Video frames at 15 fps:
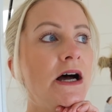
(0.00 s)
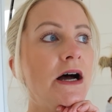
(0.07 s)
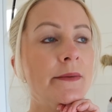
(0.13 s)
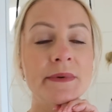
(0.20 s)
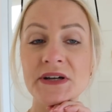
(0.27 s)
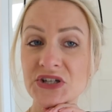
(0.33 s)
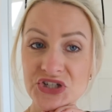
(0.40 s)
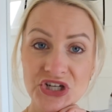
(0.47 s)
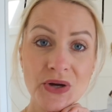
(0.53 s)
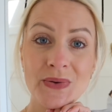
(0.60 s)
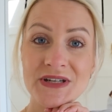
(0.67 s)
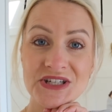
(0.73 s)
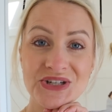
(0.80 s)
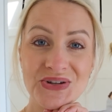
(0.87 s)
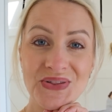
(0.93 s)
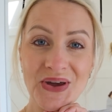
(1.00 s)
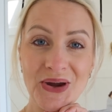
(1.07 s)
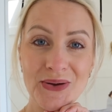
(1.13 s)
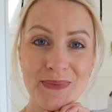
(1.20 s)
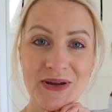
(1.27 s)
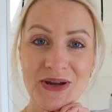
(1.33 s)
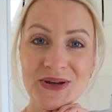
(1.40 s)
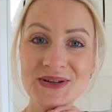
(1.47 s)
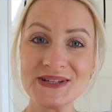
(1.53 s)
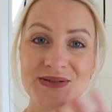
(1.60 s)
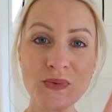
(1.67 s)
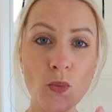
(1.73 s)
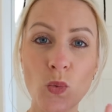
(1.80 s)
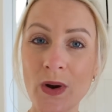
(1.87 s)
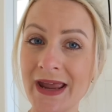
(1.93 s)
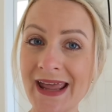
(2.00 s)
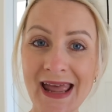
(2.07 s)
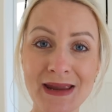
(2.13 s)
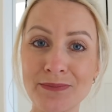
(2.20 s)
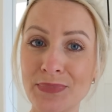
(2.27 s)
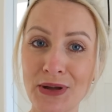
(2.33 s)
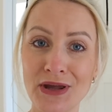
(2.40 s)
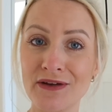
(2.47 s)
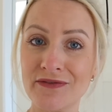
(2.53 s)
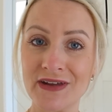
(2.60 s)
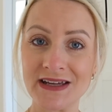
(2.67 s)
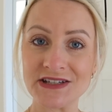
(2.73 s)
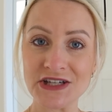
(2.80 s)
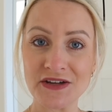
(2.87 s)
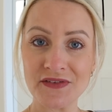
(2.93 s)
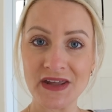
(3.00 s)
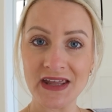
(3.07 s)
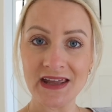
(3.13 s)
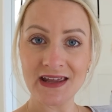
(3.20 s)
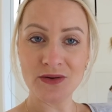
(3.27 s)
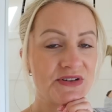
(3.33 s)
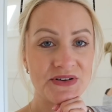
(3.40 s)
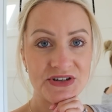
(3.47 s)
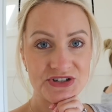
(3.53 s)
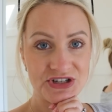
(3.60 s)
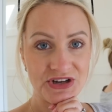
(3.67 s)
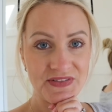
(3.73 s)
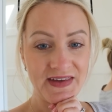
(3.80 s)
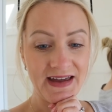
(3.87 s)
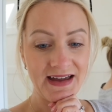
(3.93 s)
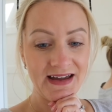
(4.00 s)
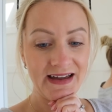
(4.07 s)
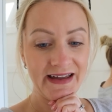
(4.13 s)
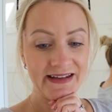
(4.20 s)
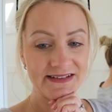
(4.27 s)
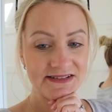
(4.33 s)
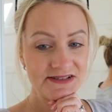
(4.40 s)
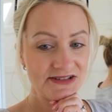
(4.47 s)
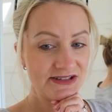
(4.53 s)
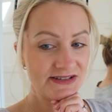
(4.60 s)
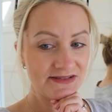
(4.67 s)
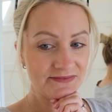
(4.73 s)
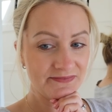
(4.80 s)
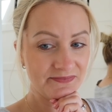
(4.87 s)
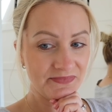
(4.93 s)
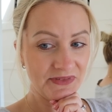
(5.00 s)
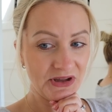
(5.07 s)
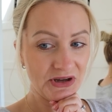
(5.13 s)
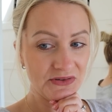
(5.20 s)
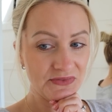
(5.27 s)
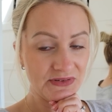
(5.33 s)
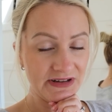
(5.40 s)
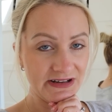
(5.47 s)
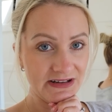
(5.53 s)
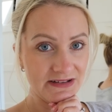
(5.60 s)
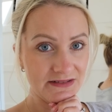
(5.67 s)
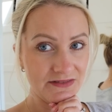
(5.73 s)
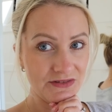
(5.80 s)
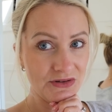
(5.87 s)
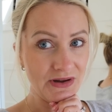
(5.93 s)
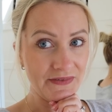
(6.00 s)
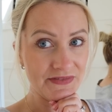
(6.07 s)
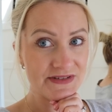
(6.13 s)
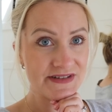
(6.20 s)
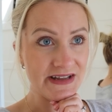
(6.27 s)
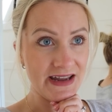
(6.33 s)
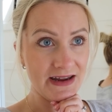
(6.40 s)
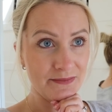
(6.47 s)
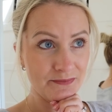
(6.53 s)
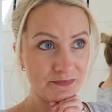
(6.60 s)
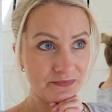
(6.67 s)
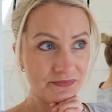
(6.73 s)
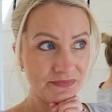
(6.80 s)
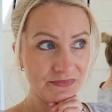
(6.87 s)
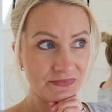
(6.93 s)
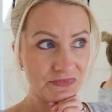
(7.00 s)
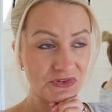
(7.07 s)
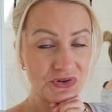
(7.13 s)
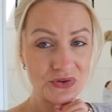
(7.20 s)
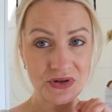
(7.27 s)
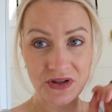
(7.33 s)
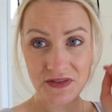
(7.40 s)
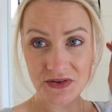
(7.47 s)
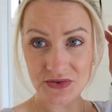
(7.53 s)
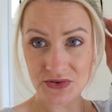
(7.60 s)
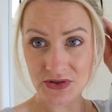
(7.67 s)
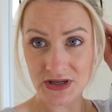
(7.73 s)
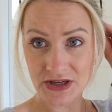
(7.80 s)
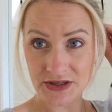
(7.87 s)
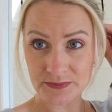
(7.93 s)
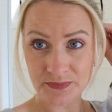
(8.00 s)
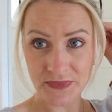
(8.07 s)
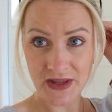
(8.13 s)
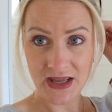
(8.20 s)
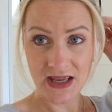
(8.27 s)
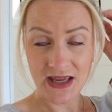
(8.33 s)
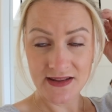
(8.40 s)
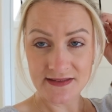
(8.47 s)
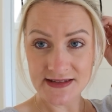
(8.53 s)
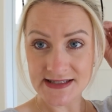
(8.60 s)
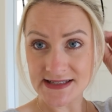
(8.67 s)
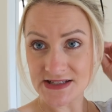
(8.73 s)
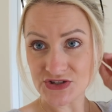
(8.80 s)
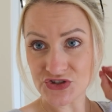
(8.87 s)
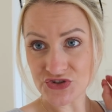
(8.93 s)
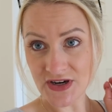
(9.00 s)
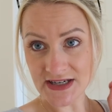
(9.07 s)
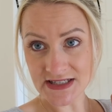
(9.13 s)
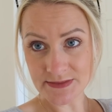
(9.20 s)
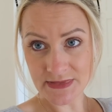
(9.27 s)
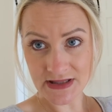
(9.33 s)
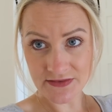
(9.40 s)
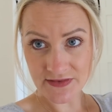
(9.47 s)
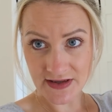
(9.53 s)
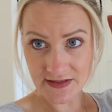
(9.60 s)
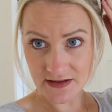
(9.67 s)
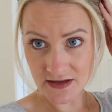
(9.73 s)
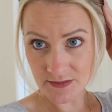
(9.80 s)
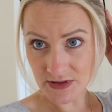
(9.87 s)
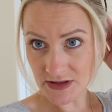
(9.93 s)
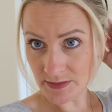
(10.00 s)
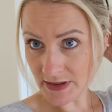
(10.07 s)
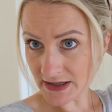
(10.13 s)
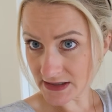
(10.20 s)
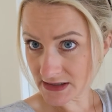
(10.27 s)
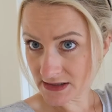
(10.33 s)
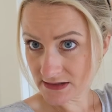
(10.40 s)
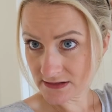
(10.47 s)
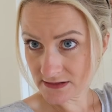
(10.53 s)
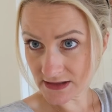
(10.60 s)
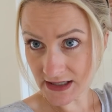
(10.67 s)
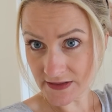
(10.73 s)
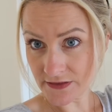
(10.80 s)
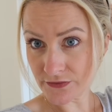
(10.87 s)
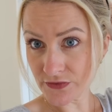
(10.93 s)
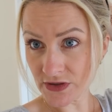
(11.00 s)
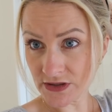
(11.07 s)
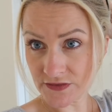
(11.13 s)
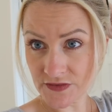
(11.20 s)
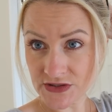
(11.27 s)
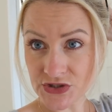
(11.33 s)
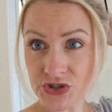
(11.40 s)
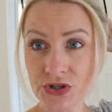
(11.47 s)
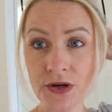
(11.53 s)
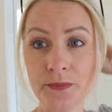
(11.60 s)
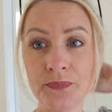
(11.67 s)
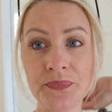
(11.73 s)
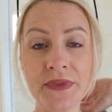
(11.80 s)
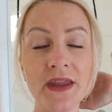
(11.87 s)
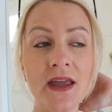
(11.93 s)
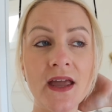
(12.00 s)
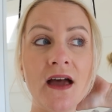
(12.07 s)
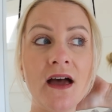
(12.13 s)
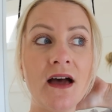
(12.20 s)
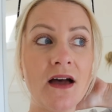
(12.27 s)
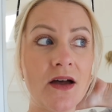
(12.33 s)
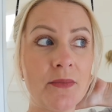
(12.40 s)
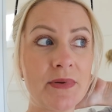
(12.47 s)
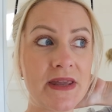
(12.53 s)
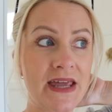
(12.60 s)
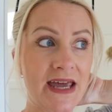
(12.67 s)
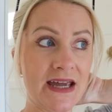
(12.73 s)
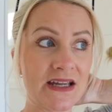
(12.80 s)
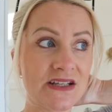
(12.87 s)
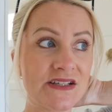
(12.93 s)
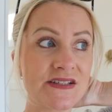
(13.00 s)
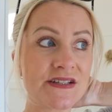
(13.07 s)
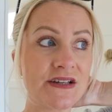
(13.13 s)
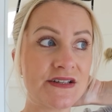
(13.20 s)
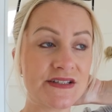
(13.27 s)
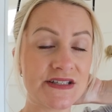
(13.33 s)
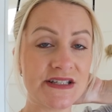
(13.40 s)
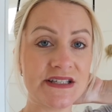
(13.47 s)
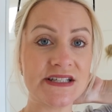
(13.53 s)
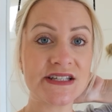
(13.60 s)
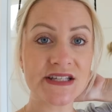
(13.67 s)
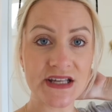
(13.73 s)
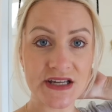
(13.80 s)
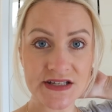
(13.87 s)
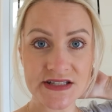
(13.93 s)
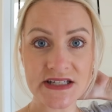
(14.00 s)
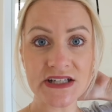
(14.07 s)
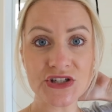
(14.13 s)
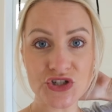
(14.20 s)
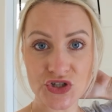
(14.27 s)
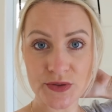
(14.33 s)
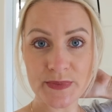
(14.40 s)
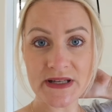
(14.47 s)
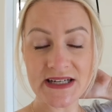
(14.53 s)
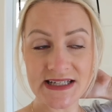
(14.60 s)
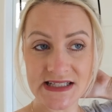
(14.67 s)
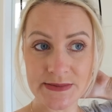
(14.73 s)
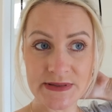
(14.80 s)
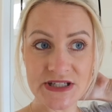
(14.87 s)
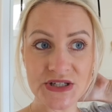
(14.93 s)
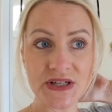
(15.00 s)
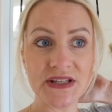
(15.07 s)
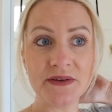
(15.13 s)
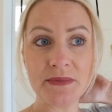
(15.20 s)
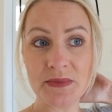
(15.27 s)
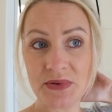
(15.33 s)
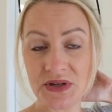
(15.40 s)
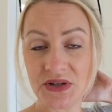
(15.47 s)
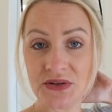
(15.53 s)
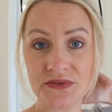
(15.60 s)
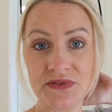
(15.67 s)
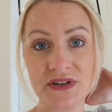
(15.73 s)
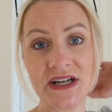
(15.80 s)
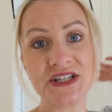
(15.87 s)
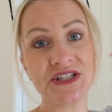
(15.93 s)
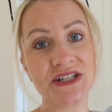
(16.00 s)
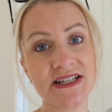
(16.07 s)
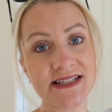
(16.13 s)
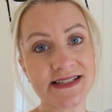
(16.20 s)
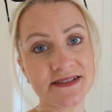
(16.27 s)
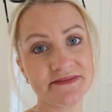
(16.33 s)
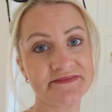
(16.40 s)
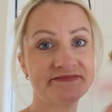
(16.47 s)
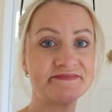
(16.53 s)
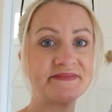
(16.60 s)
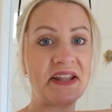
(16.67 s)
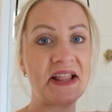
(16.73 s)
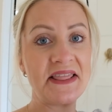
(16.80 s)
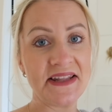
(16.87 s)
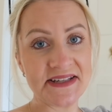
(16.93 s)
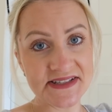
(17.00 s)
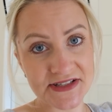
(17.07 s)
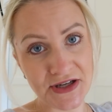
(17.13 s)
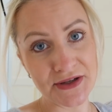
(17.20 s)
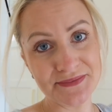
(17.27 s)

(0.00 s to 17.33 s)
I'm going to show it to you though because we ain't perfect over here, so I'm going to show you that, and hopefully if you have the same, you'll know that you're not alone. This is distracting me, the fact that I'm in the back and the front of this shop. Uh, but yeah, disgust, disgusting job that needs to be doing that I've been putting off for ages. Let's go.